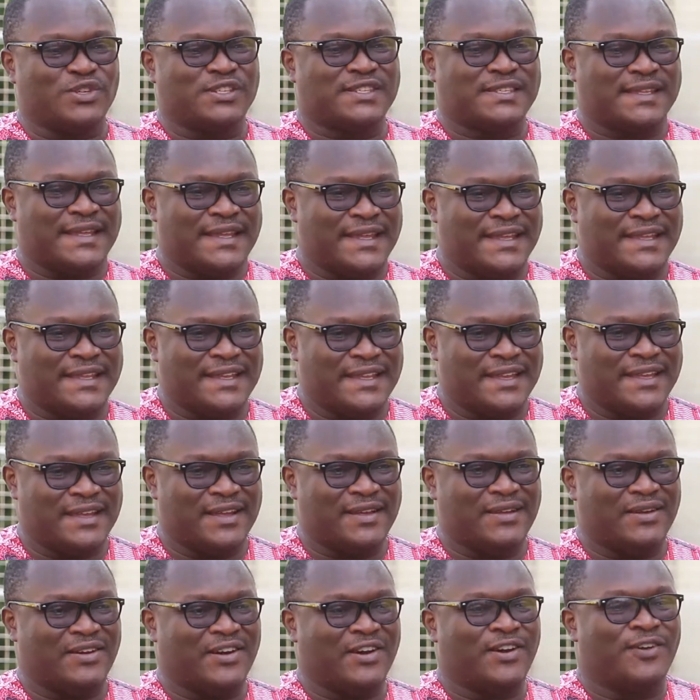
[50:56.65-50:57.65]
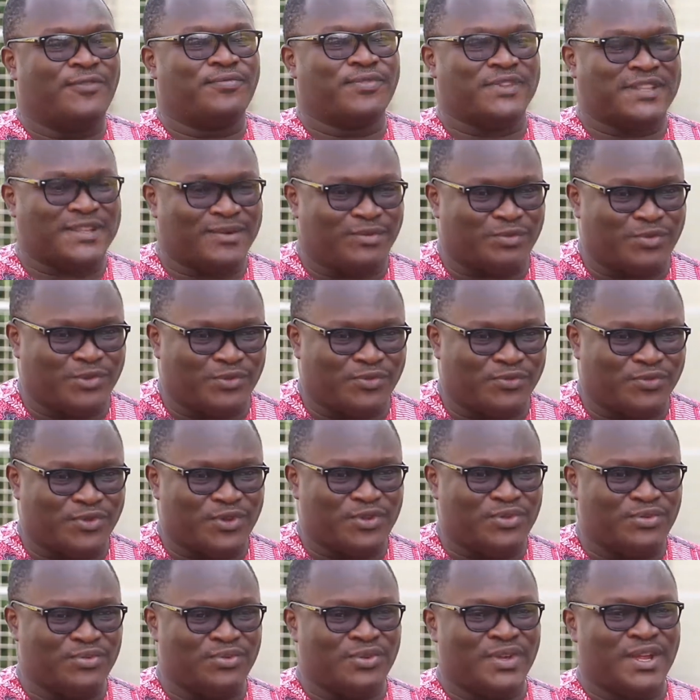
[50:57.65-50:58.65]
stay here comfortable for
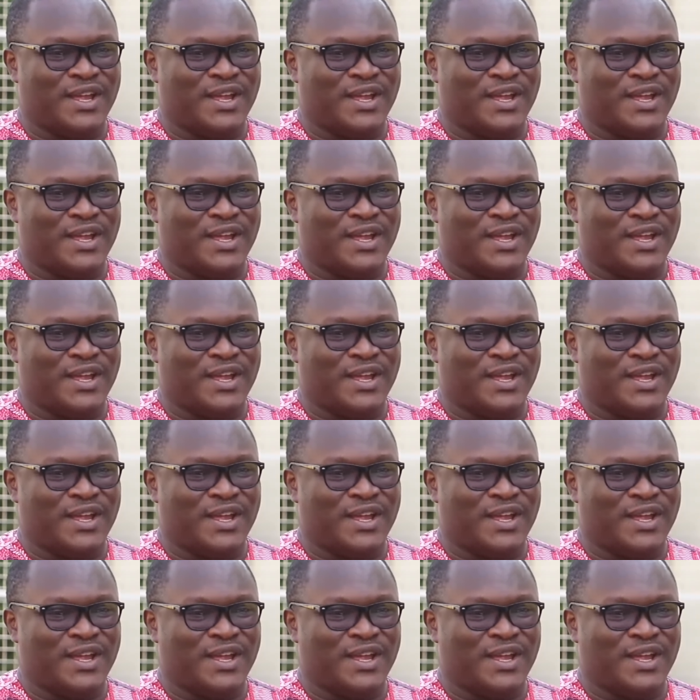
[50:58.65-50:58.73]
you?